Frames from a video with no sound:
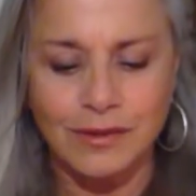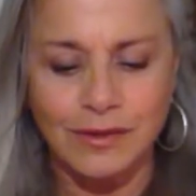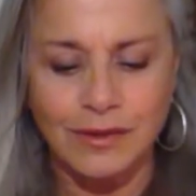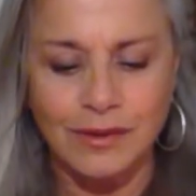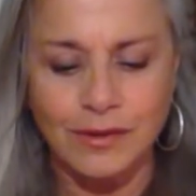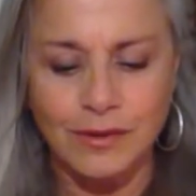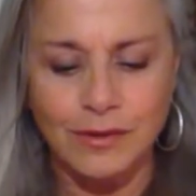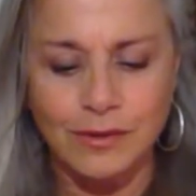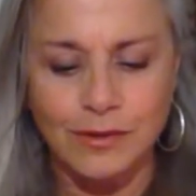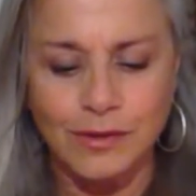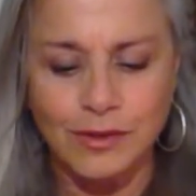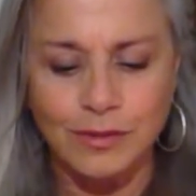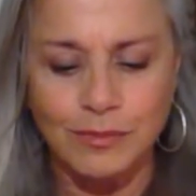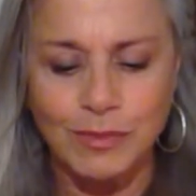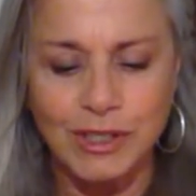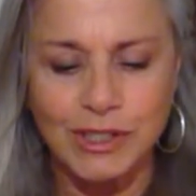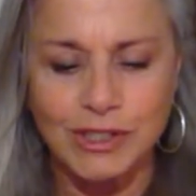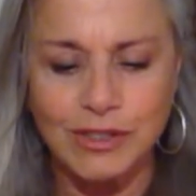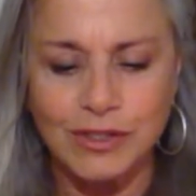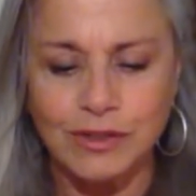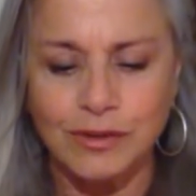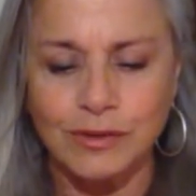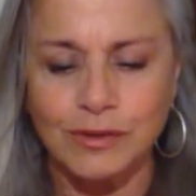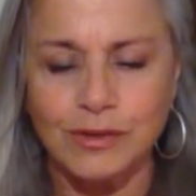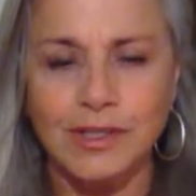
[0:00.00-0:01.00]
third
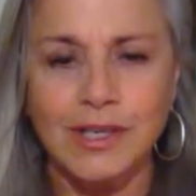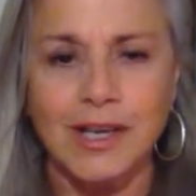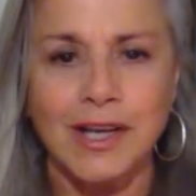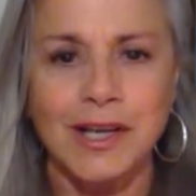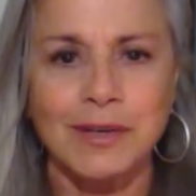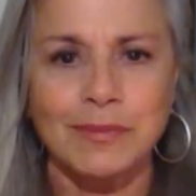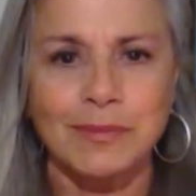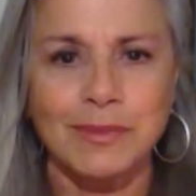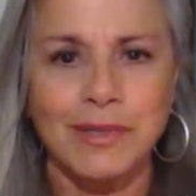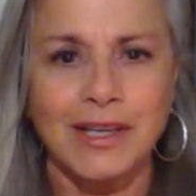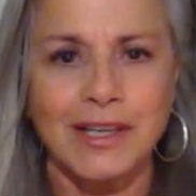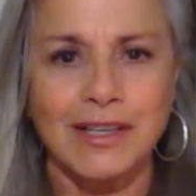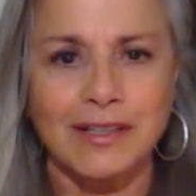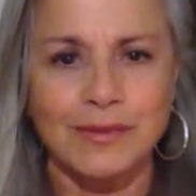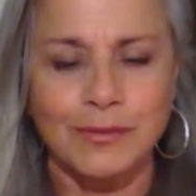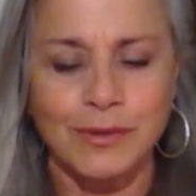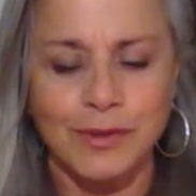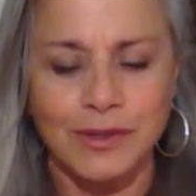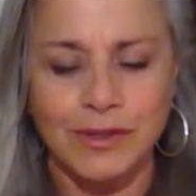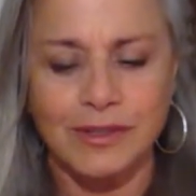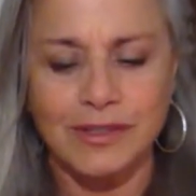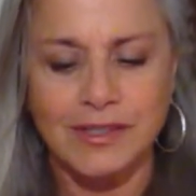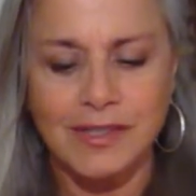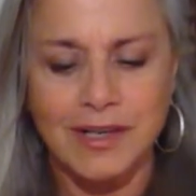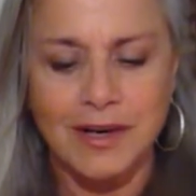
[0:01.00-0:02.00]
dimensional timeline with
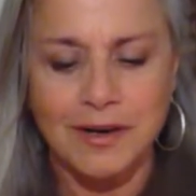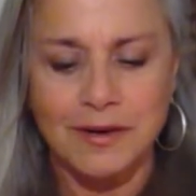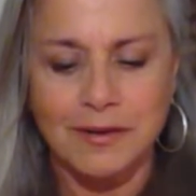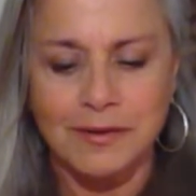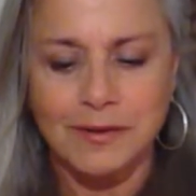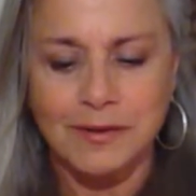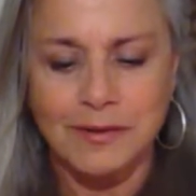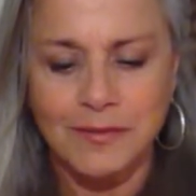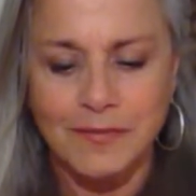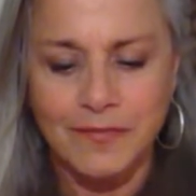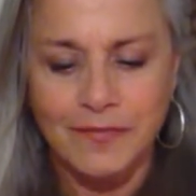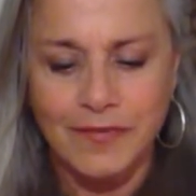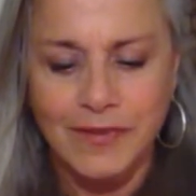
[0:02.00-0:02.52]
the tarot.